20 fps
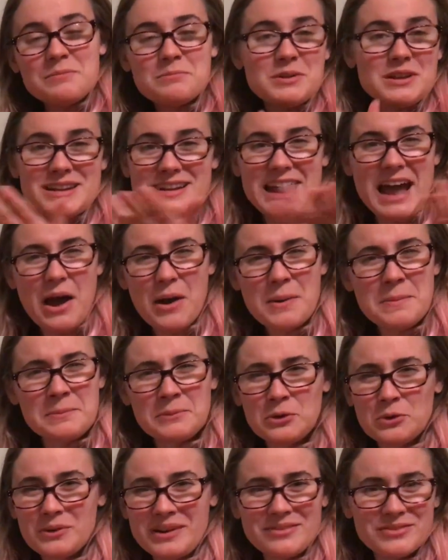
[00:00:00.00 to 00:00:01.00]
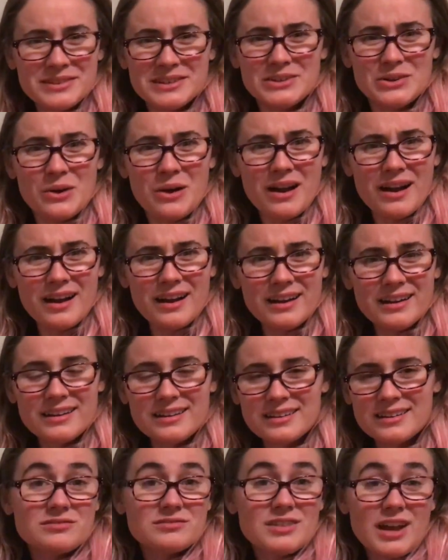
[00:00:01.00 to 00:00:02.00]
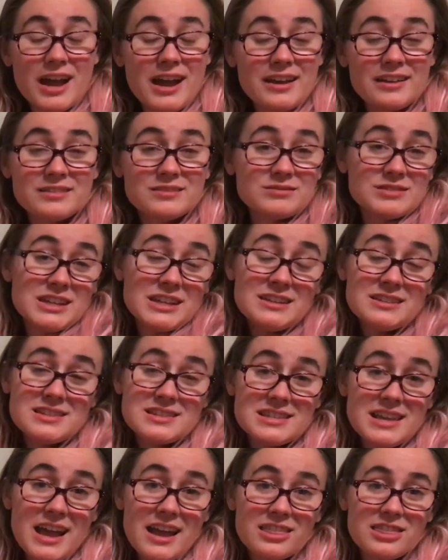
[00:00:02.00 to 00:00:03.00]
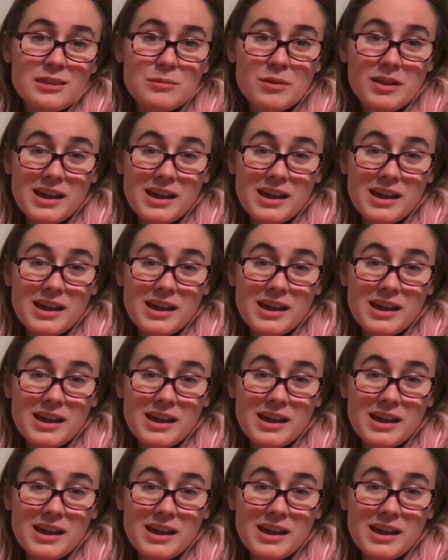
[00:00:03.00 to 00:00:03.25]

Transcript: but now I'm Gryffindor? I did say at the